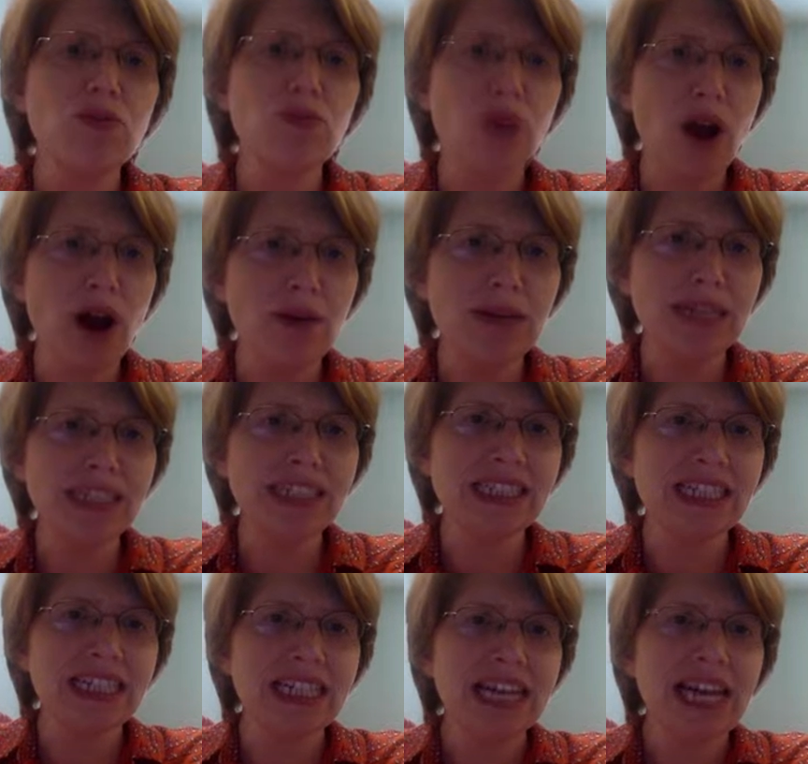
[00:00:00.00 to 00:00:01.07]
promise?
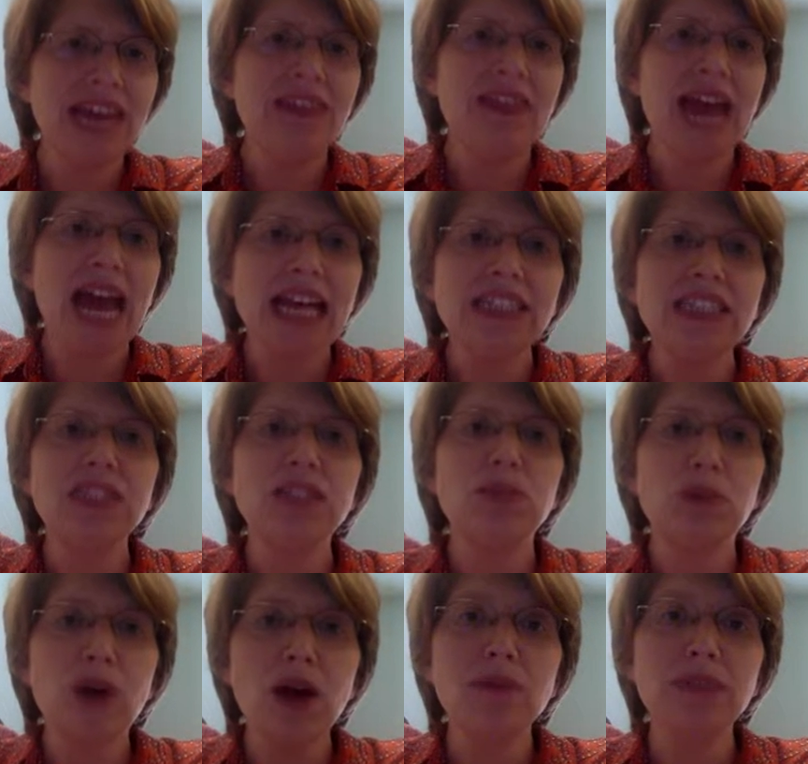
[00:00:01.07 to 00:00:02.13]
That's the
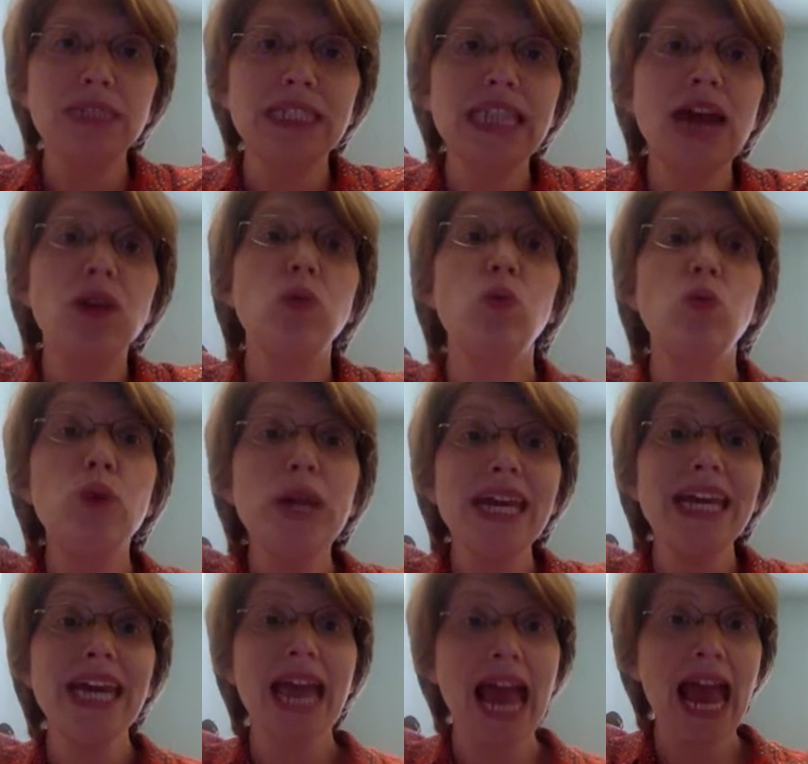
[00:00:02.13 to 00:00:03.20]
promise that
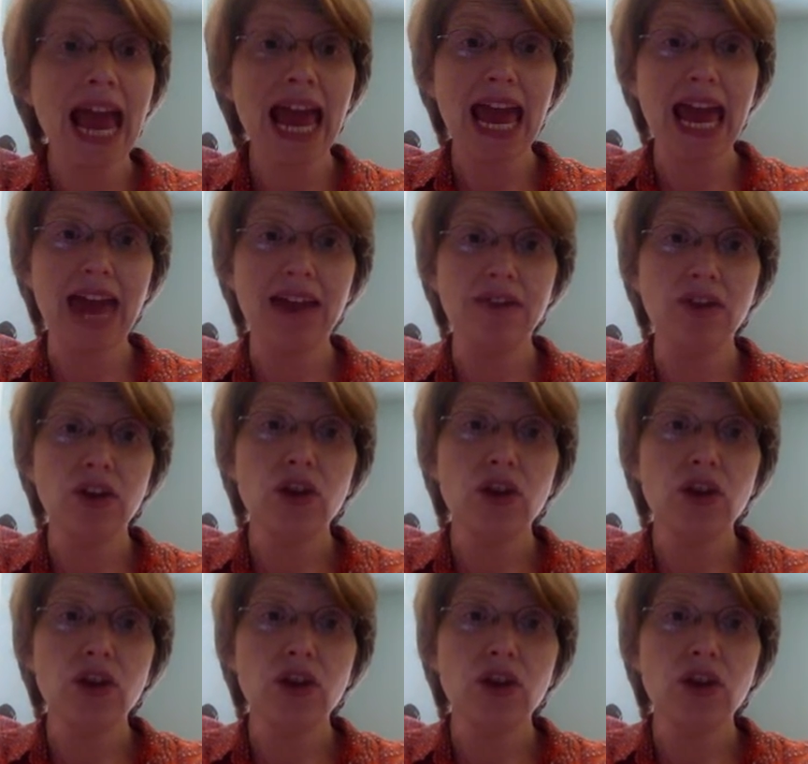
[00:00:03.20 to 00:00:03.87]
we have.